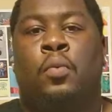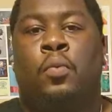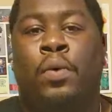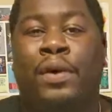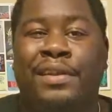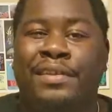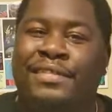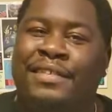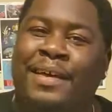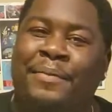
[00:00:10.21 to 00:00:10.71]

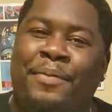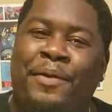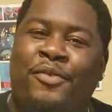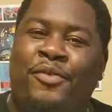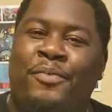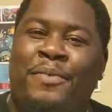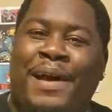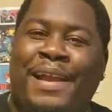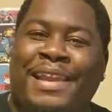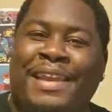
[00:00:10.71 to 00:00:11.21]
What is up,
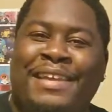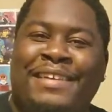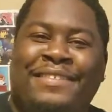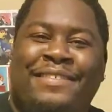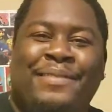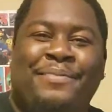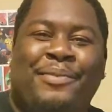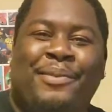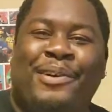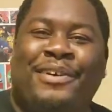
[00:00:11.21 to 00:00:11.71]
everybody?
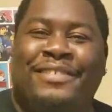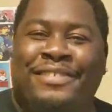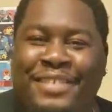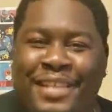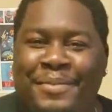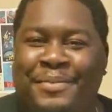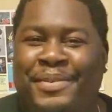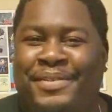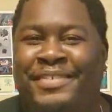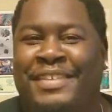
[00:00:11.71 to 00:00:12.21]
It's your boy
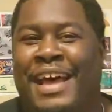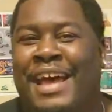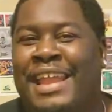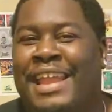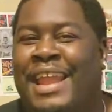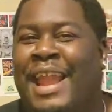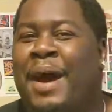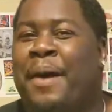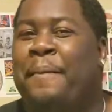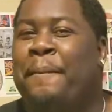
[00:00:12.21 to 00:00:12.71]
Slumpenstein,
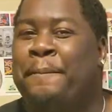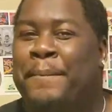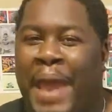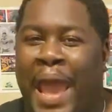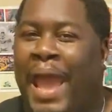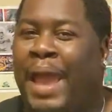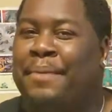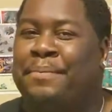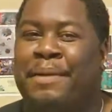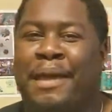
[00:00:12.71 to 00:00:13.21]
and I'm
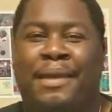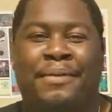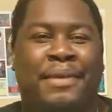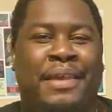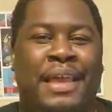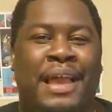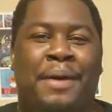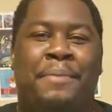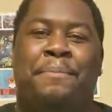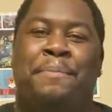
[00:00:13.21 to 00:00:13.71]
back,
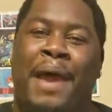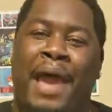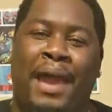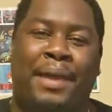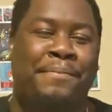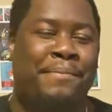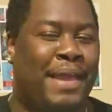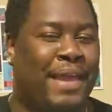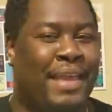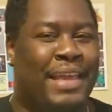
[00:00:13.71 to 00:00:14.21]
baby. I'm
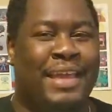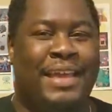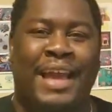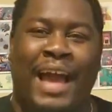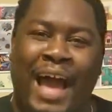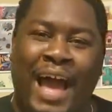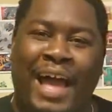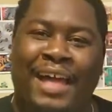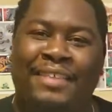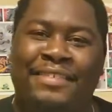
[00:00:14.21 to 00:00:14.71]
back making
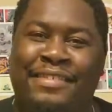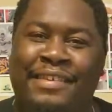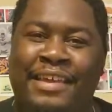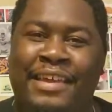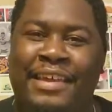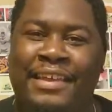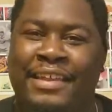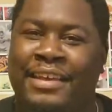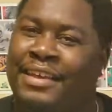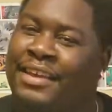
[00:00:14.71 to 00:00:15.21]

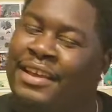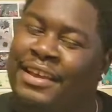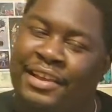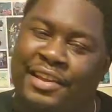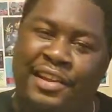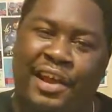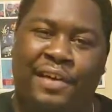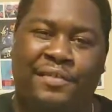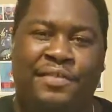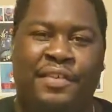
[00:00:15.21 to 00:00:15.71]
content.
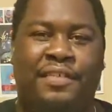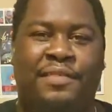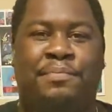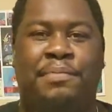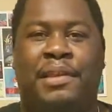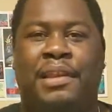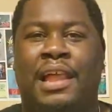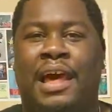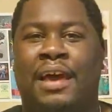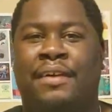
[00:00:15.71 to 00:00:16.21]
I've just
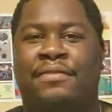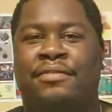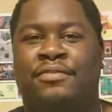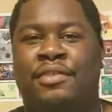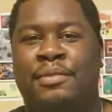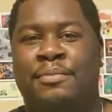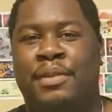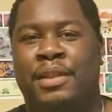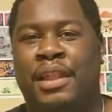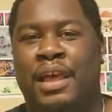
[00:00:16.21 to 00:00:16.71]
been live
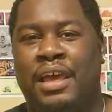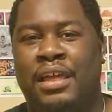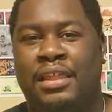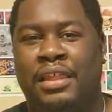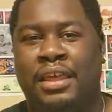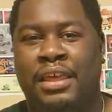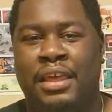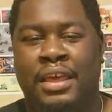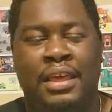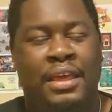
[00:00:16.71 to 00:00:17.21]
streaming
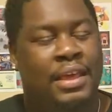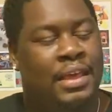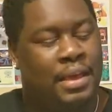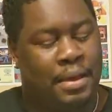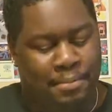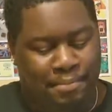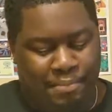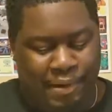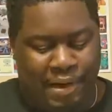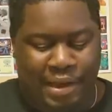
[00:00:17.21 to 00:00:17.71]
lately,
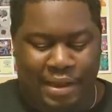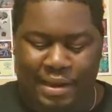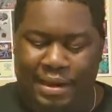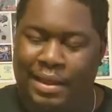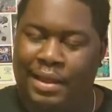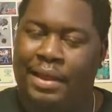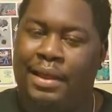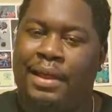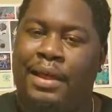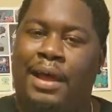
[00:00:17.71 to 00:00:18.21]
but
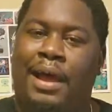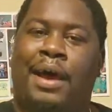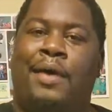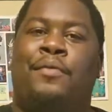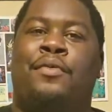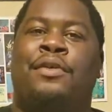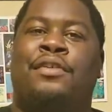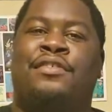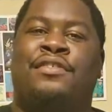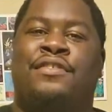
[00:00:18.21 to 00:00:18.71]
I
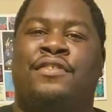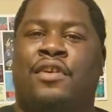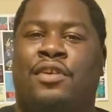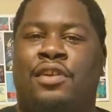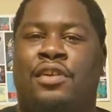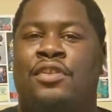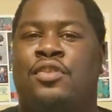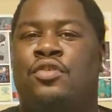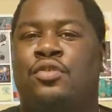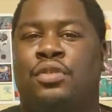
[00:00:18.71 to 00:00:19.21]
want to
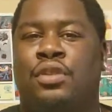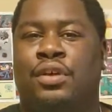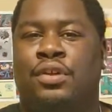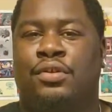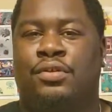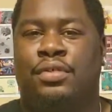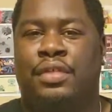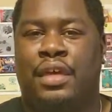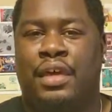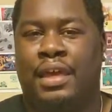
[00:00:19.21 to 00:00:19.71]
start a new
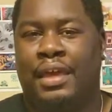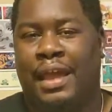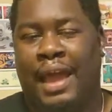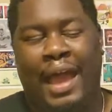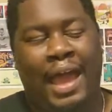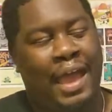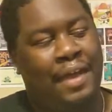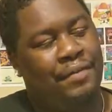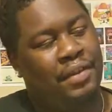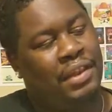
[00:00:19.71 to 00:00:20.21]
little thing.
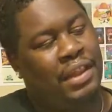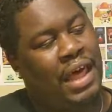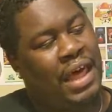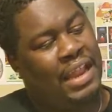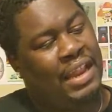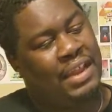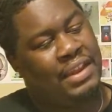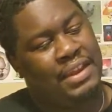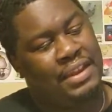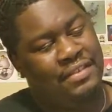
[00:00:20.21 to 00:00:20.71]
I have a
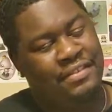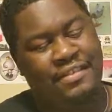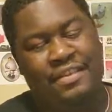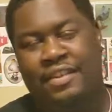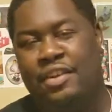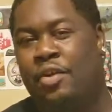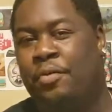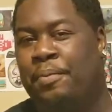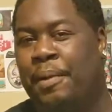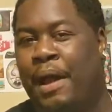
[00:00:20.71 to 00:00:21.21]
lot of
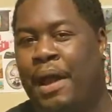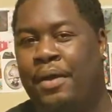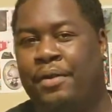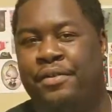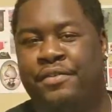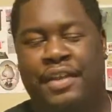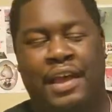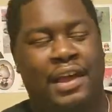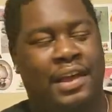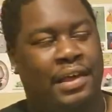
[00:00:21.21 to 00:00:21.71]
Nintendo
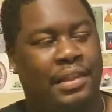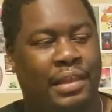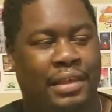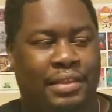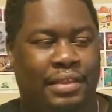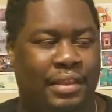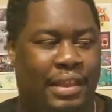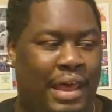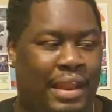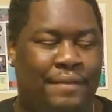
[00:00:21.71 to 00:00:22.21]
powers. I
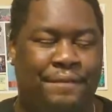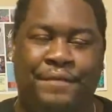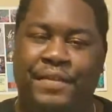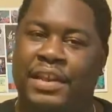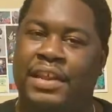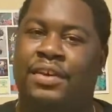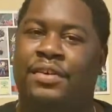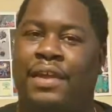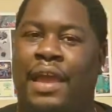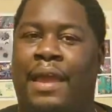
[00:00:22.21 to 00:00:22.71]
collect a lot of
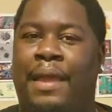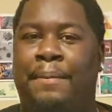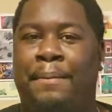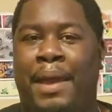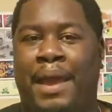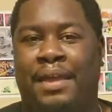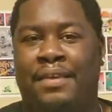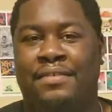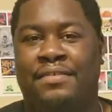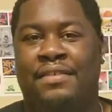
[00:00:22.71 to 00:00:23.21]
video game
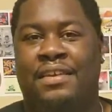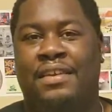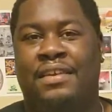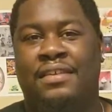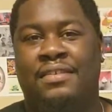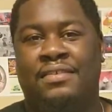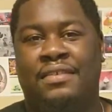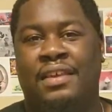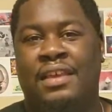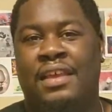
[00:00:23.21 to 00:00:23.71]

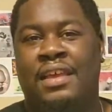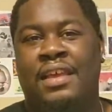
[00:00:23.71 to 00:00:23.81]
magazines,